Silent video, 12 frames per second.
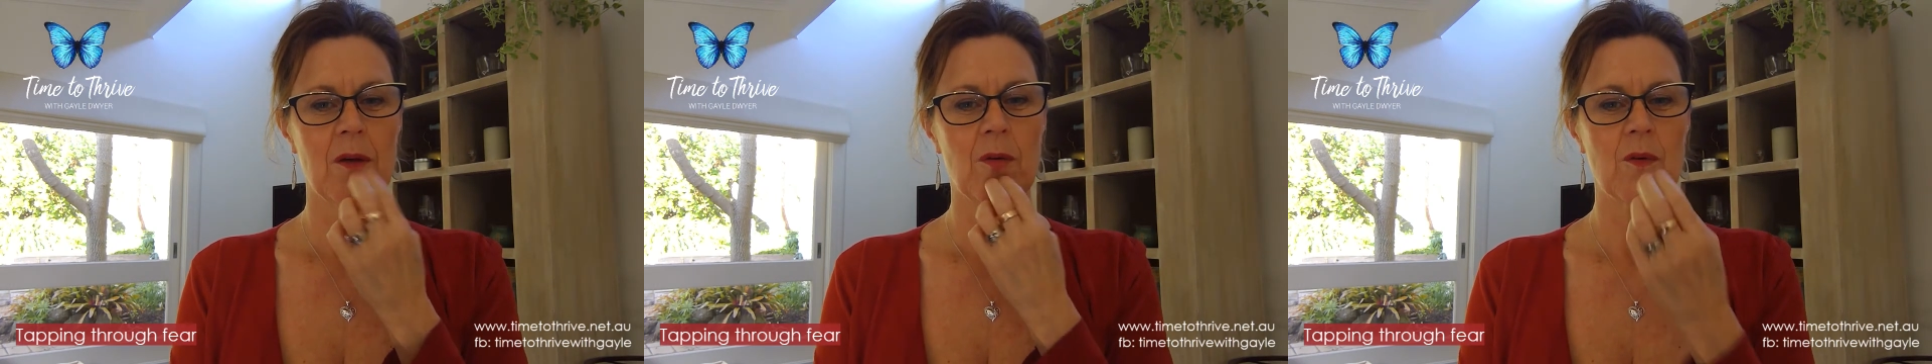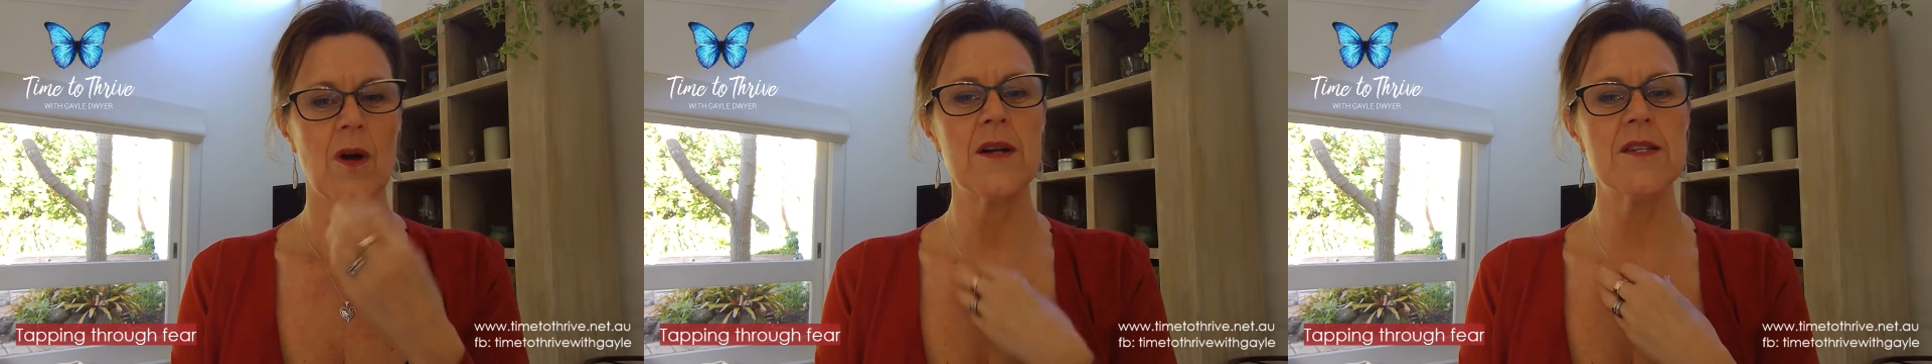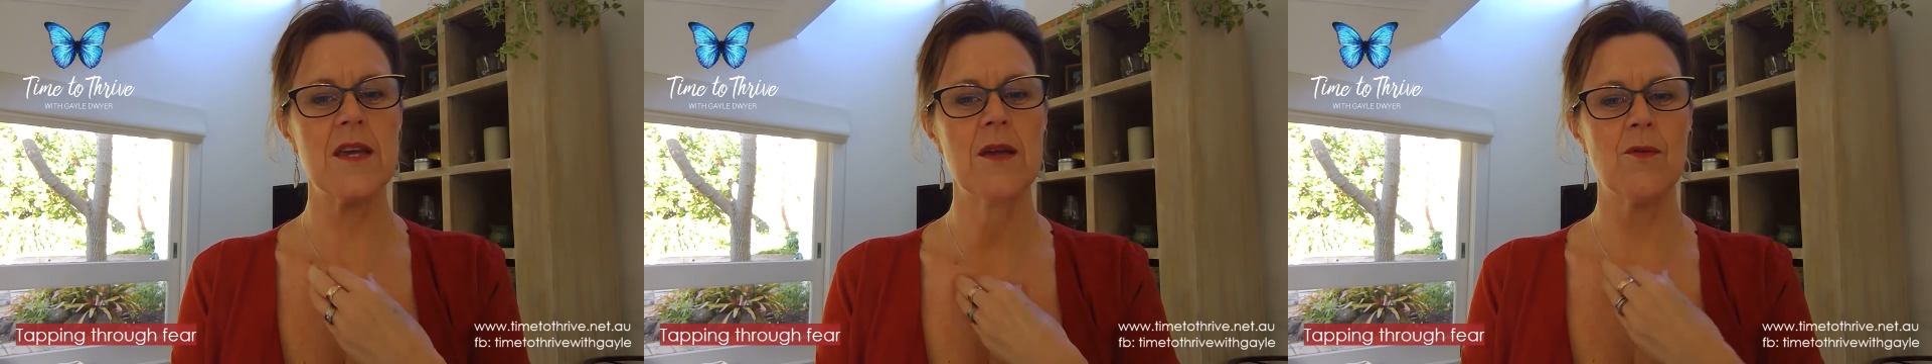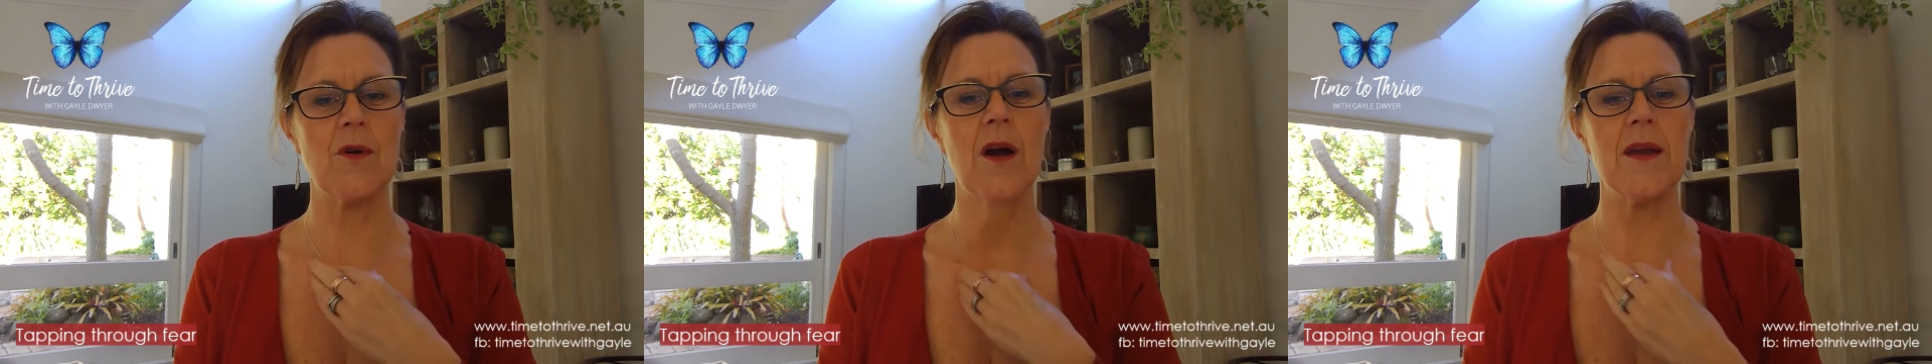Right here,
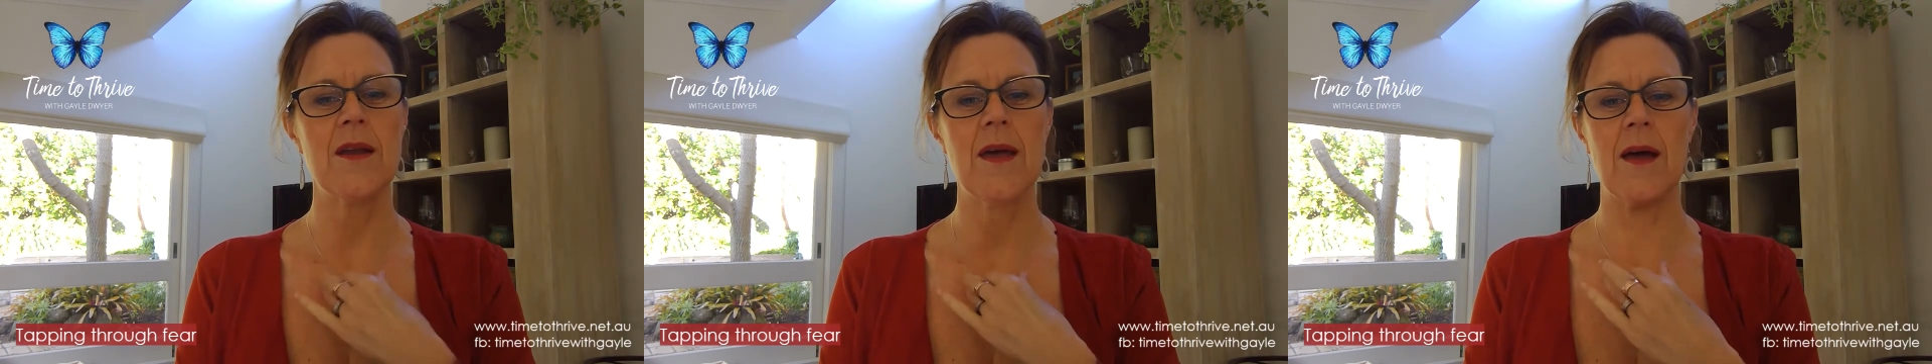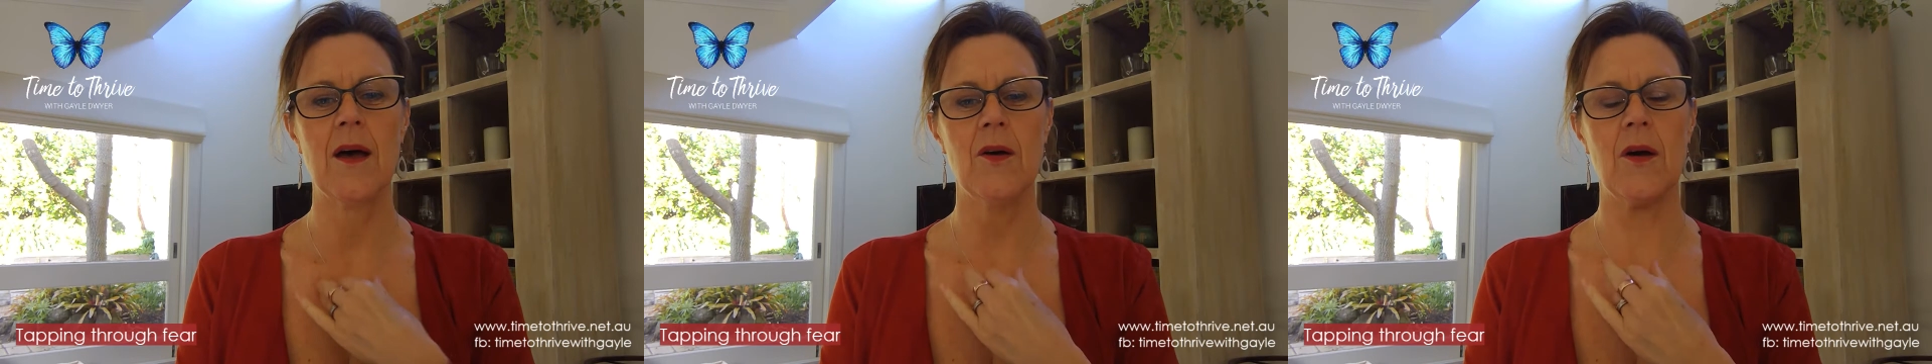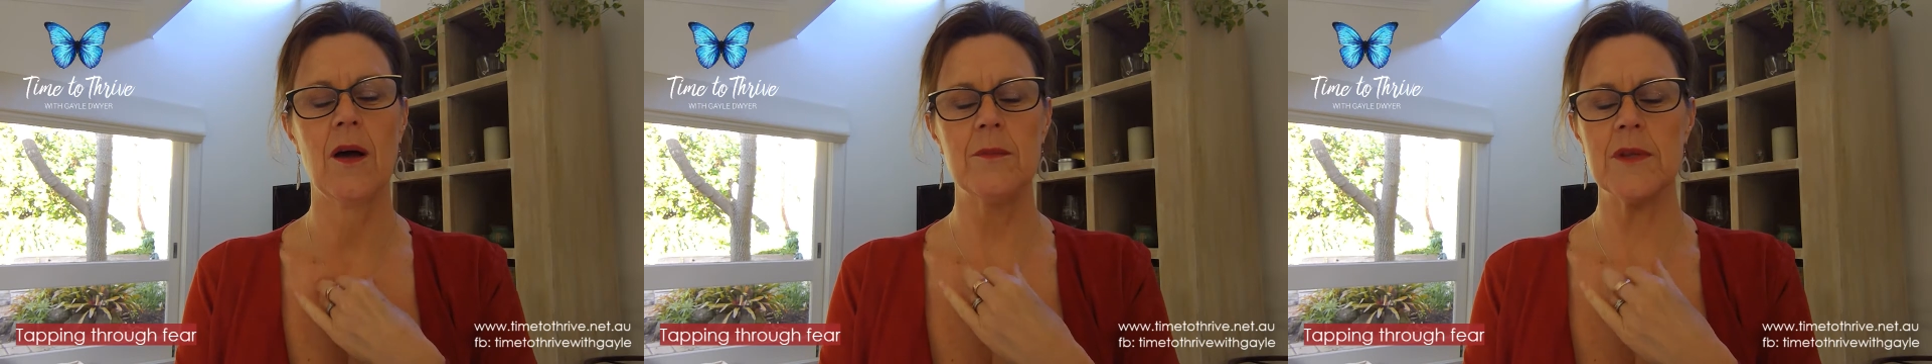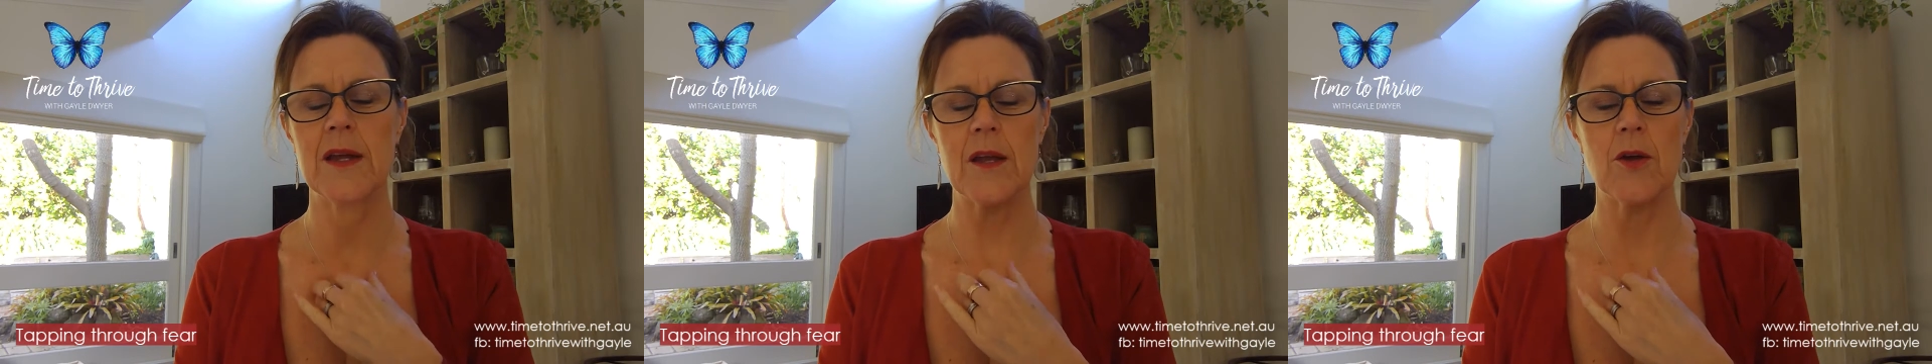right now, I'm
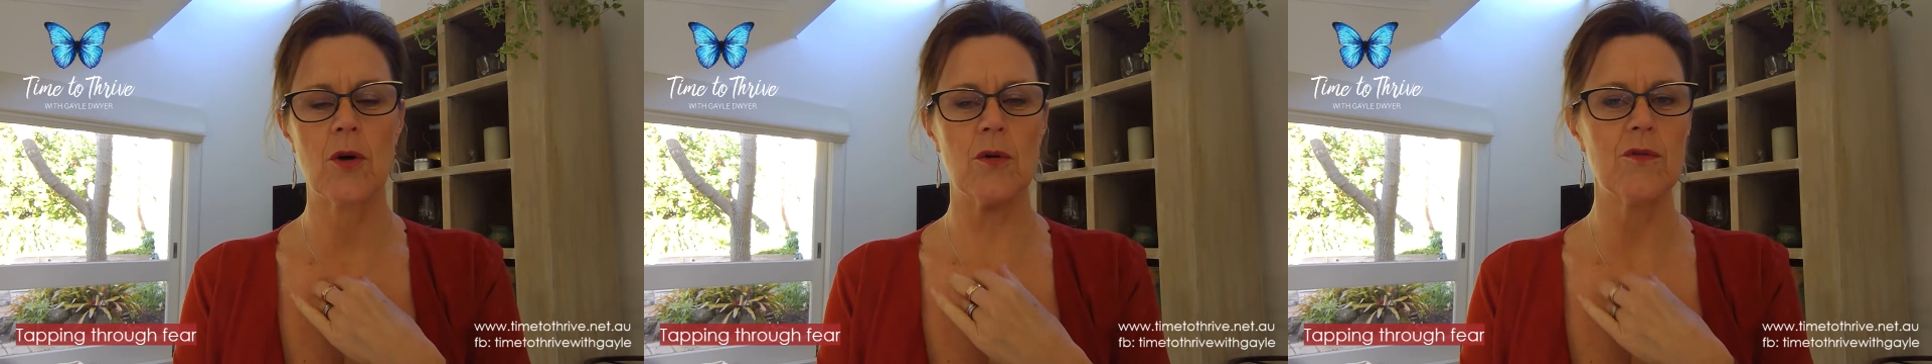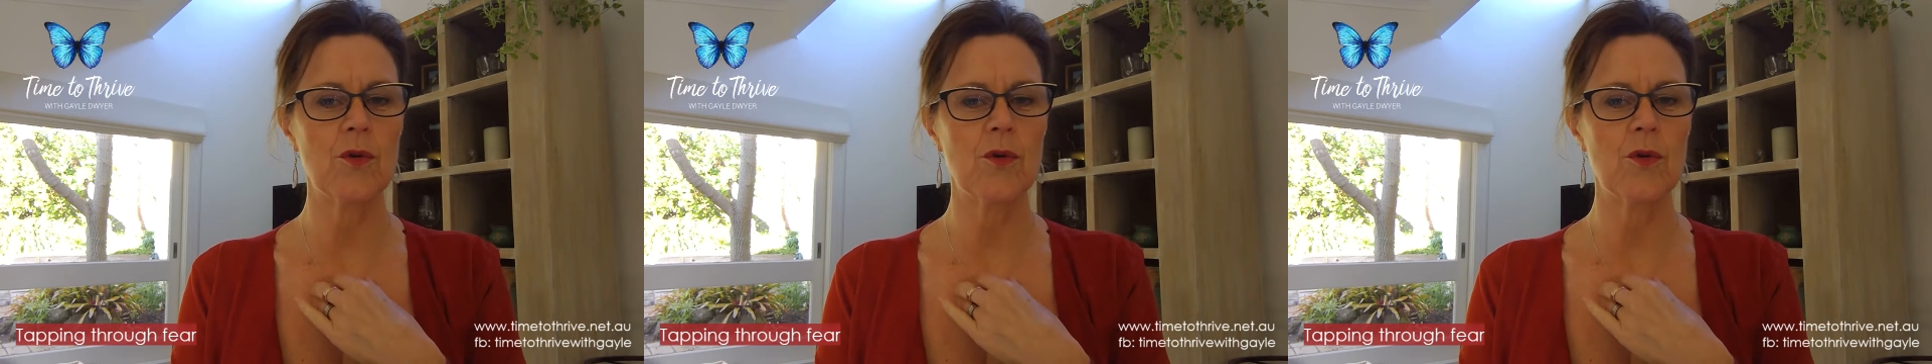letting go of